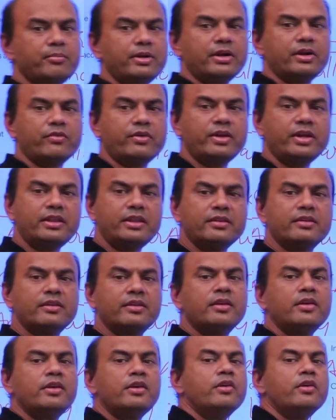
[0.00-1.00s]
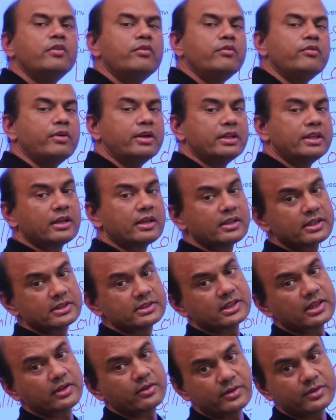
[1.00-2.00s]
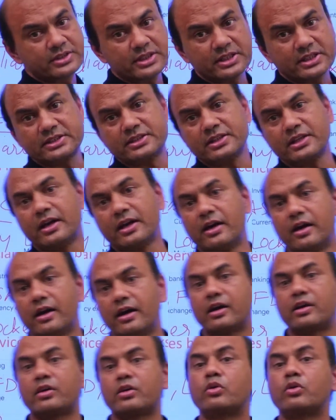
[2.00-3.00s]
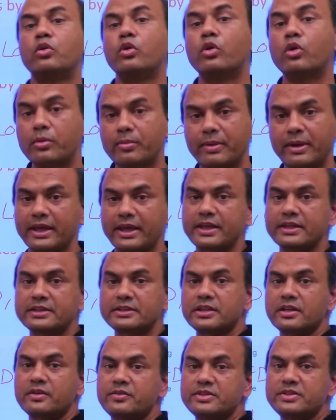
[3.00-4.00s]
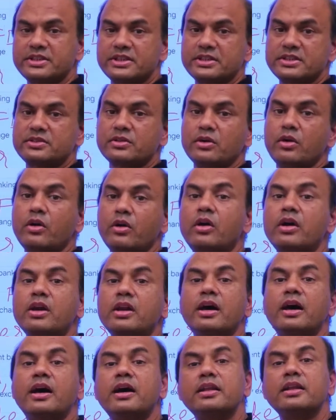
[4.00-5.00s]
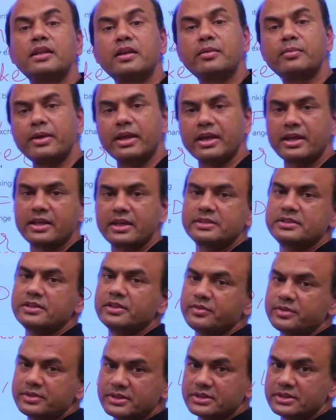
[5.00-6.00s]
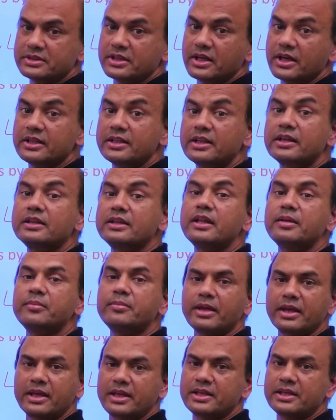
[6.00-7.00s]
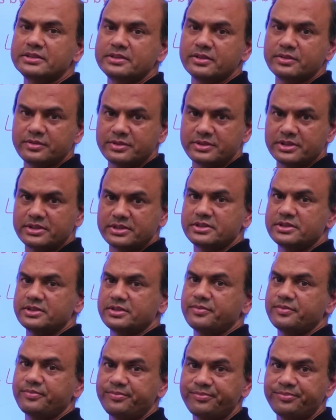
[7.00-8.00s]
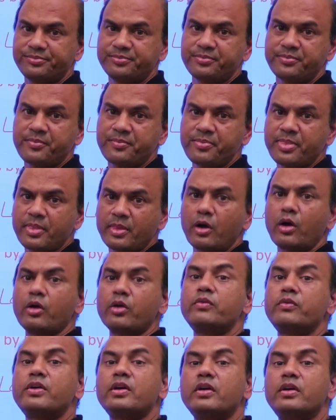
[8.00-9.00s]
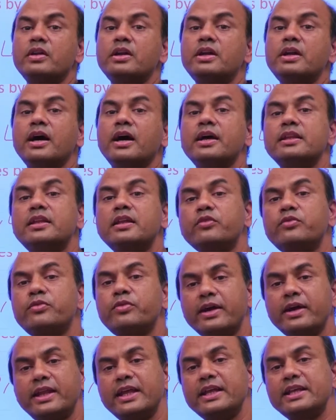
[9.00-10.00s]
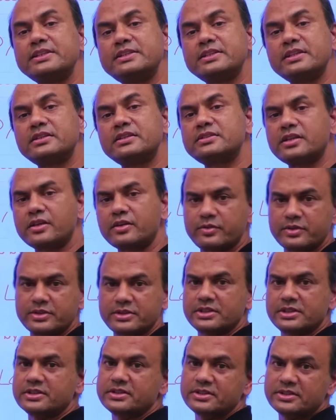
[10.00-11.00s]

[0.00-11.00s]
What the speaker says: between whether the services are core banking services or other banking services, other than banking services, or we call it other financial services.